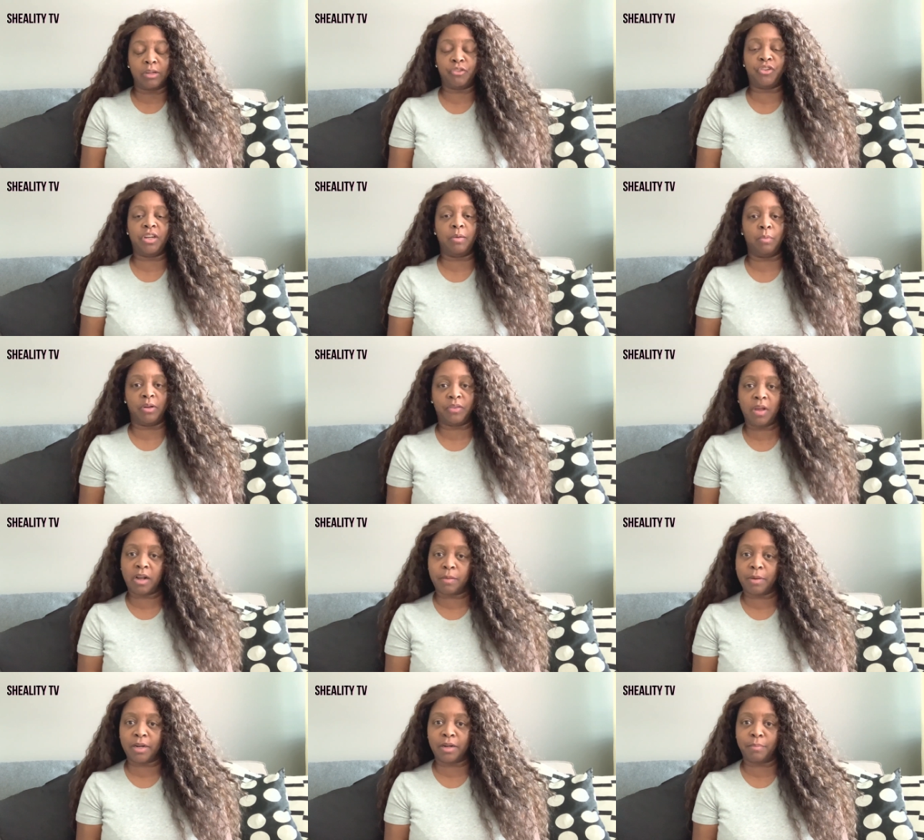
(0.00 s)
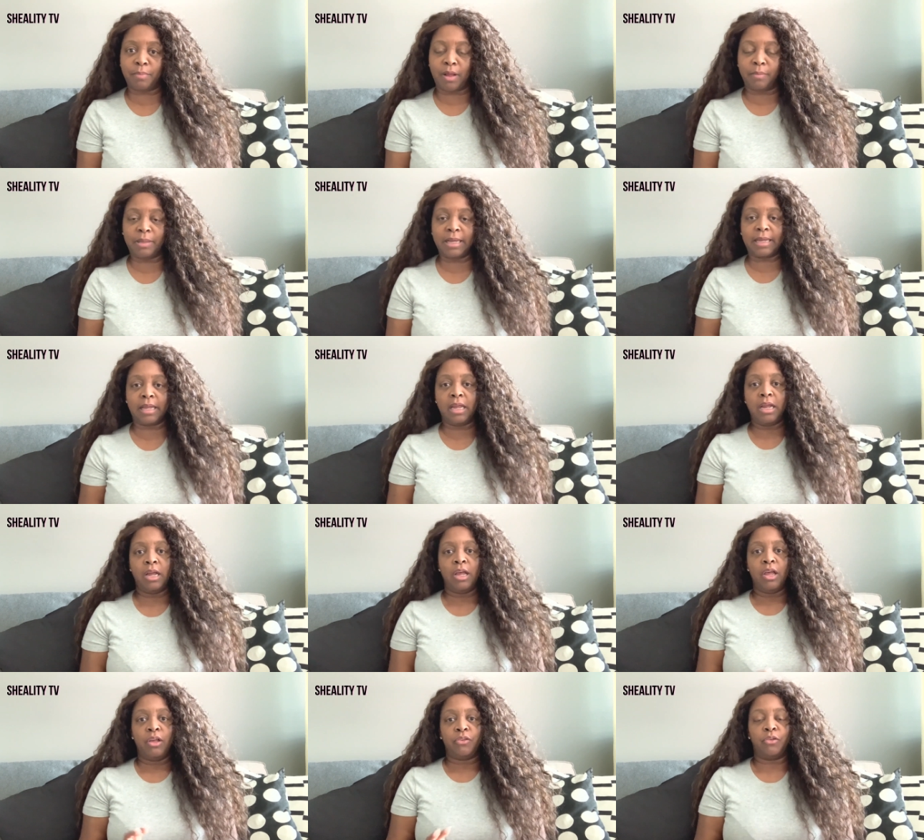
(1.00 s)
And she didn't want to talk about it in public.
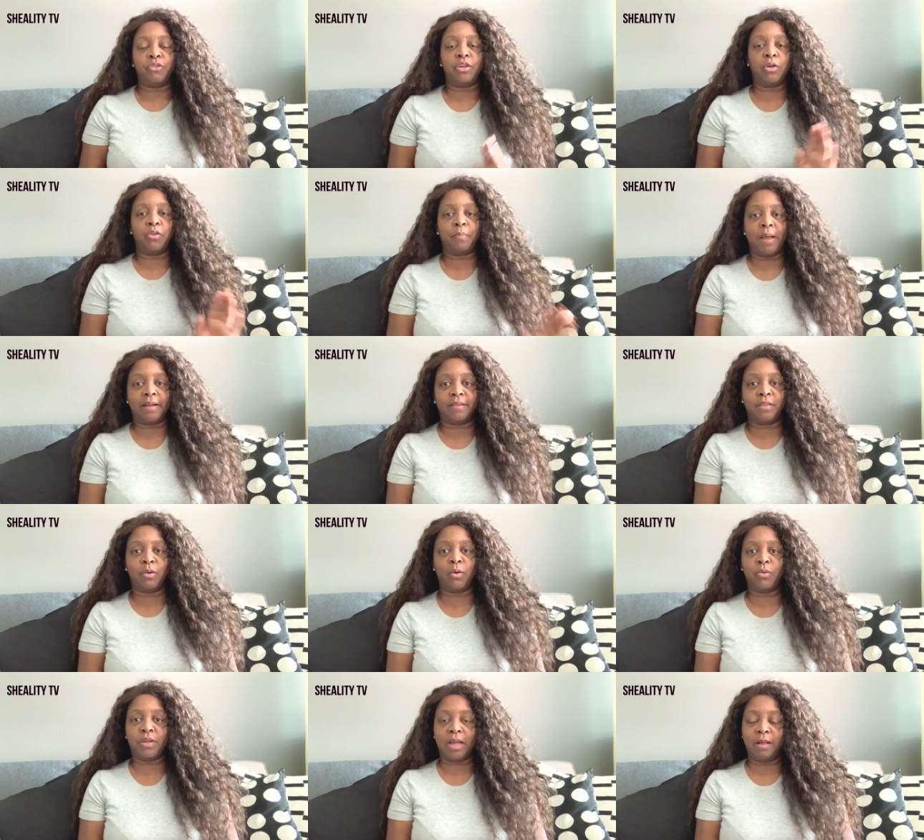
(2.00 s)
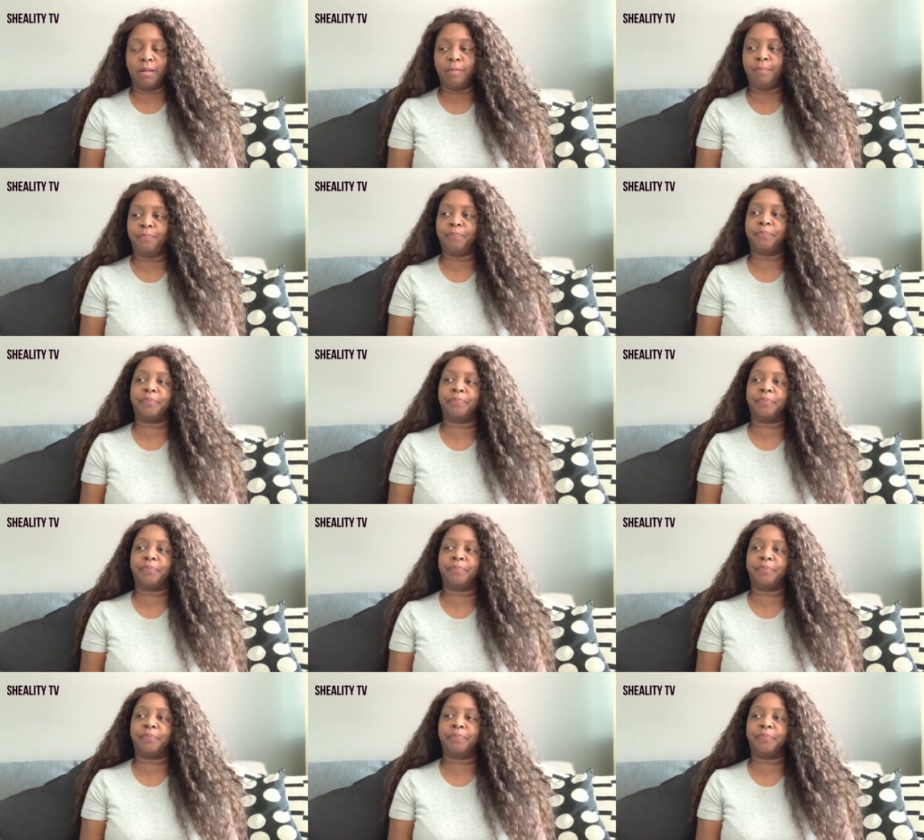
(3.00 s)
So she goes back to the hotel